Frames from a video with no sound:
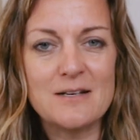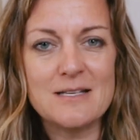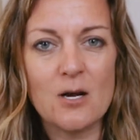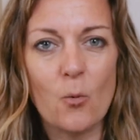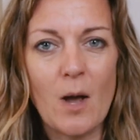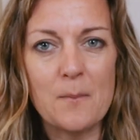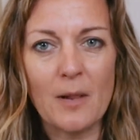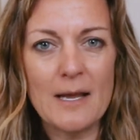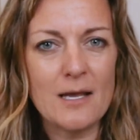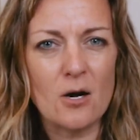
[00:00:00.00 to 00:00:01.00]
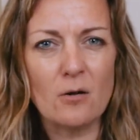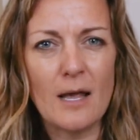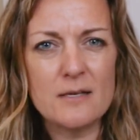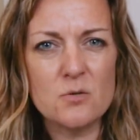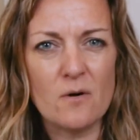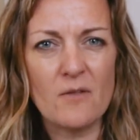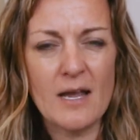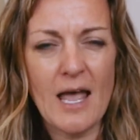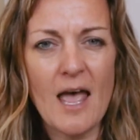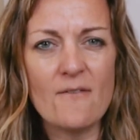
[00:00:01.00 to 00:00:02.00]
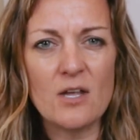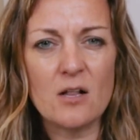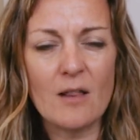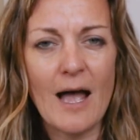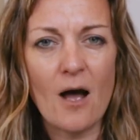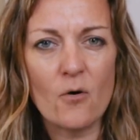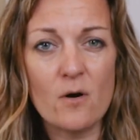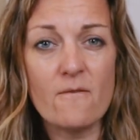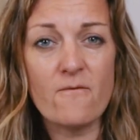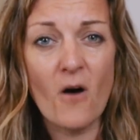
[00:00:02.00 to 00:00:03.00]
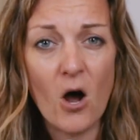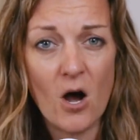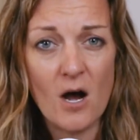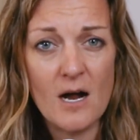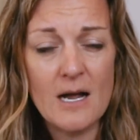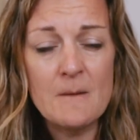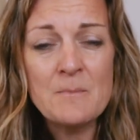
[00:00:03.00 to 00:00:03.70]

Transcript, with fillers: like a wet blanket or like sort of like a heavy cloud or a fog.